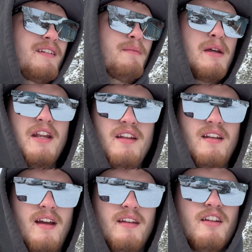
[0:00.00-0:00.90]
a minute.
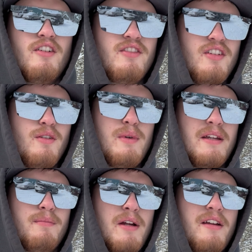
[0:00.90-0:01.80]
Took a
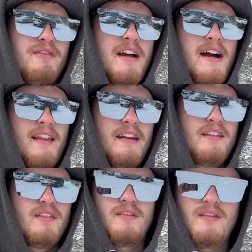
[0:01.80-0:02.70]
week break for the
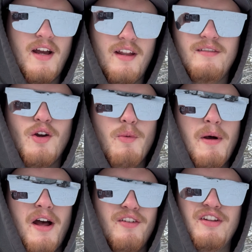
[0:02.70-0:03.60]
holidays. No
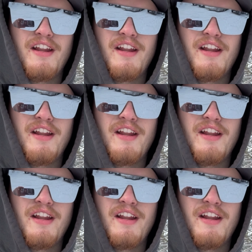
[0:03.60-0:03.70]
apology